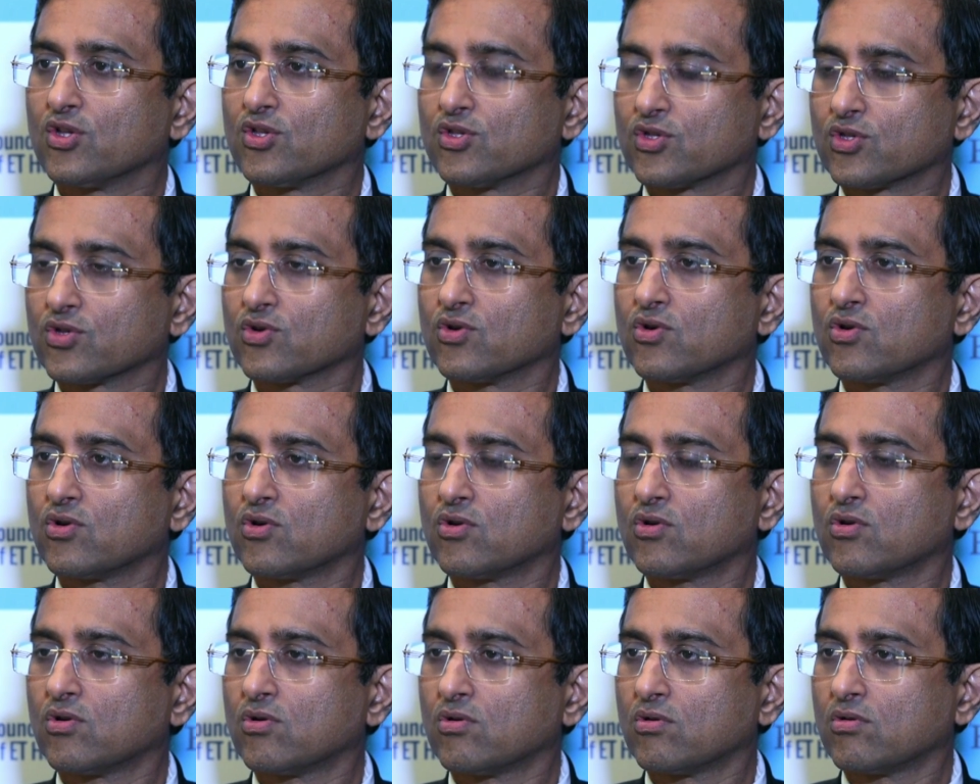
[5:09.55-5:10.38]

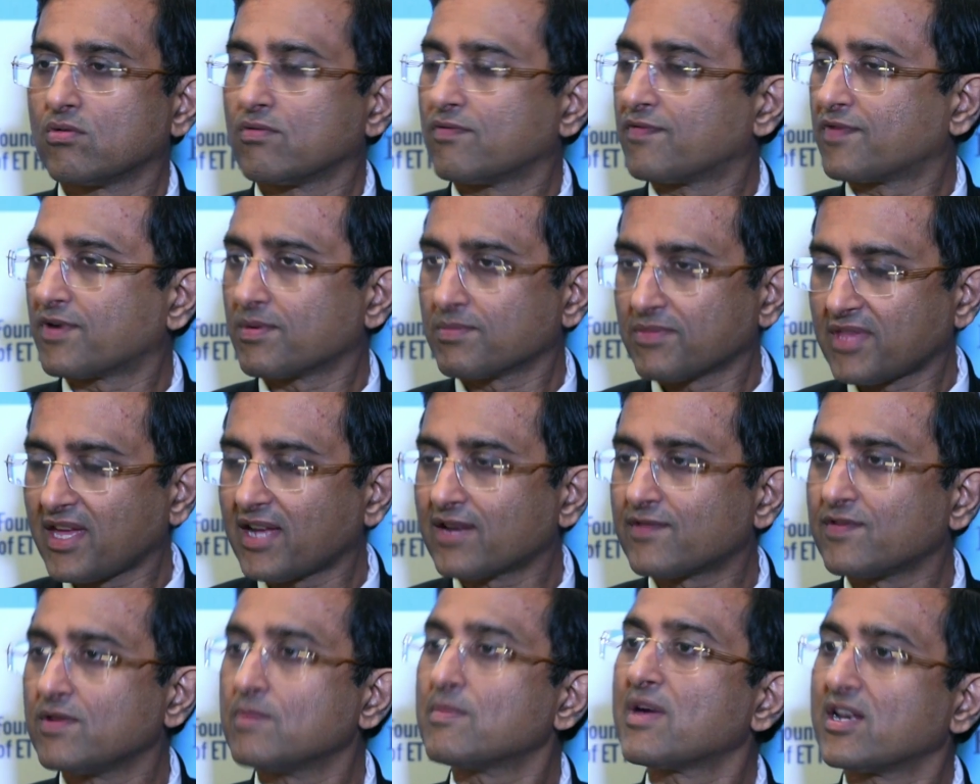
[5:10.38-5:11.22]
So from
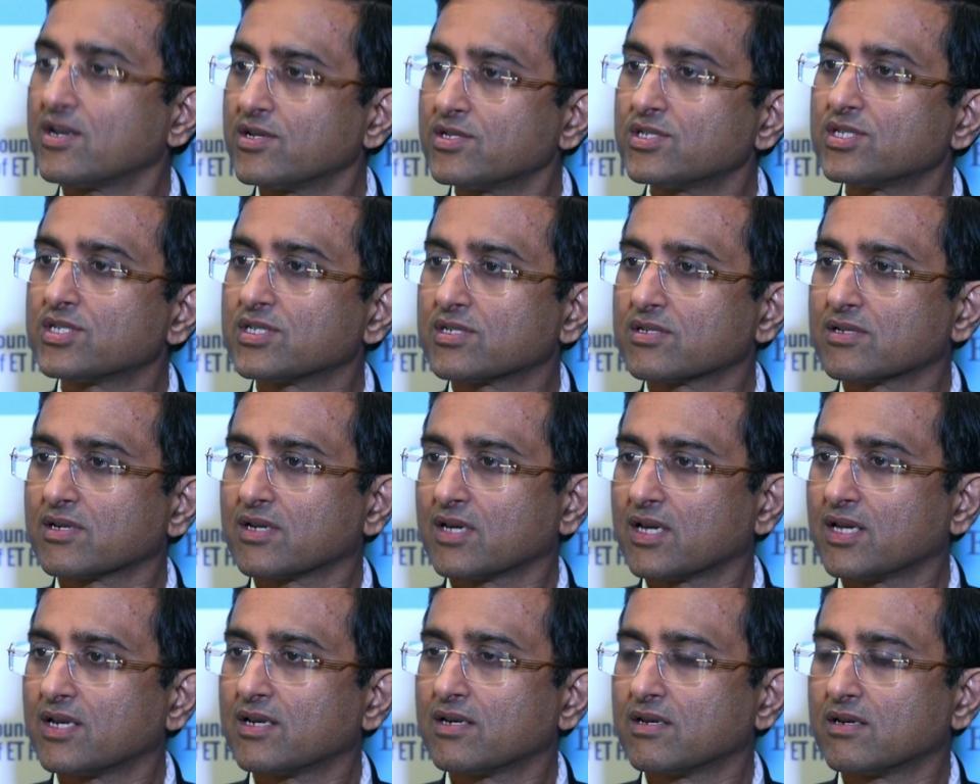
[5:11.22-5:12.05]
that we manage,
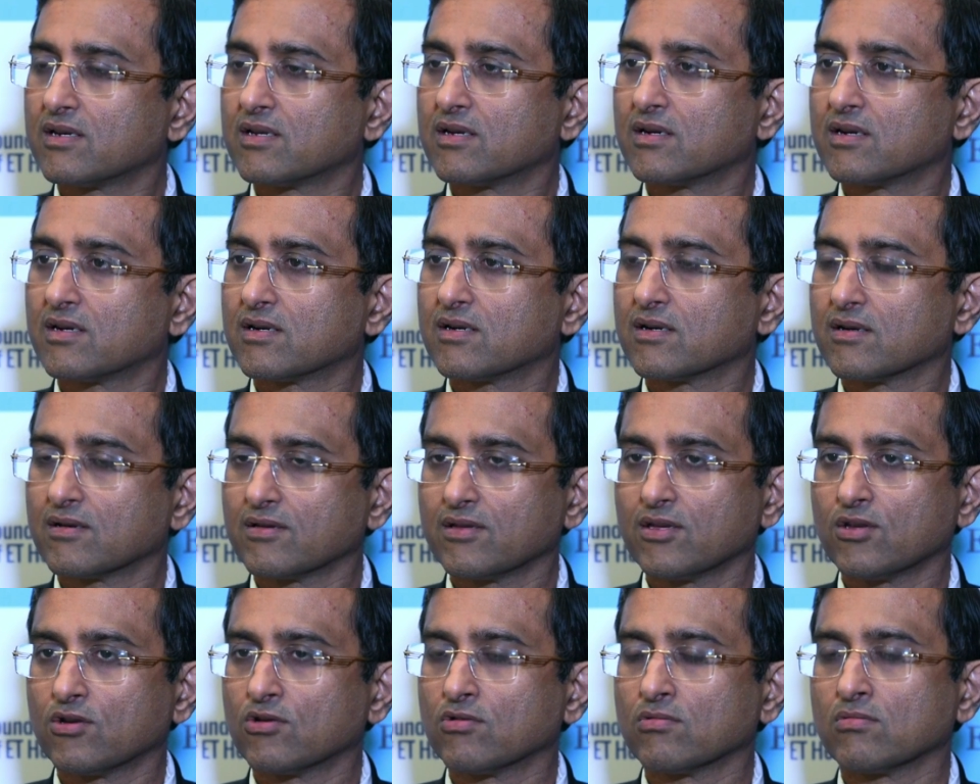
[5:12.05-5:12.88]
and
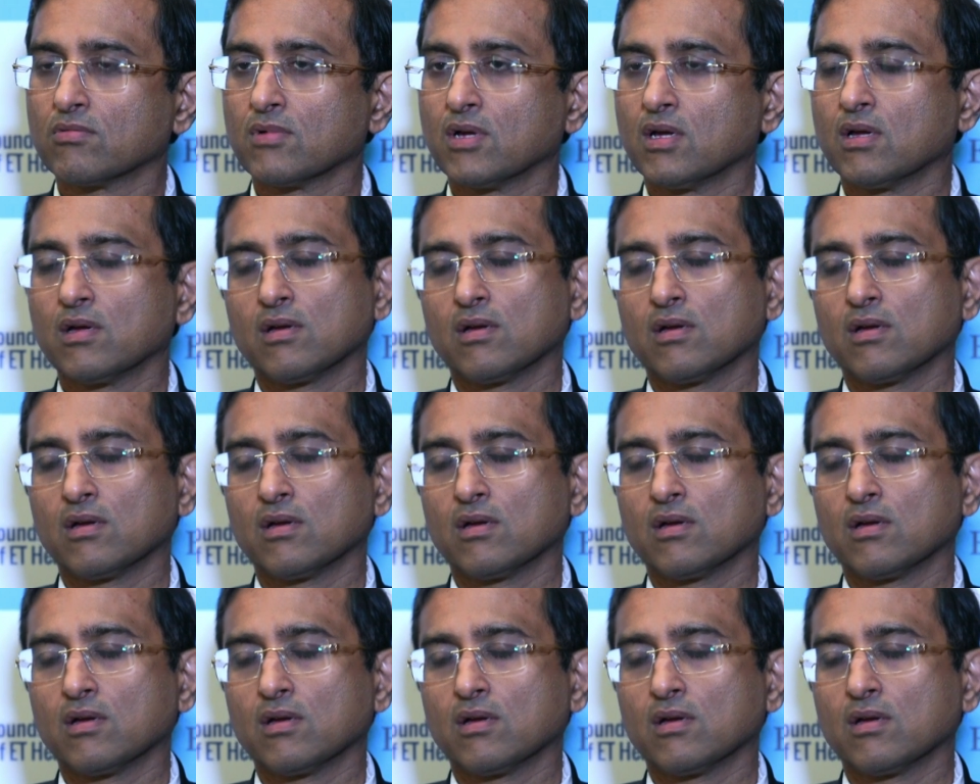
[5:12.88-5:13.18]
you know,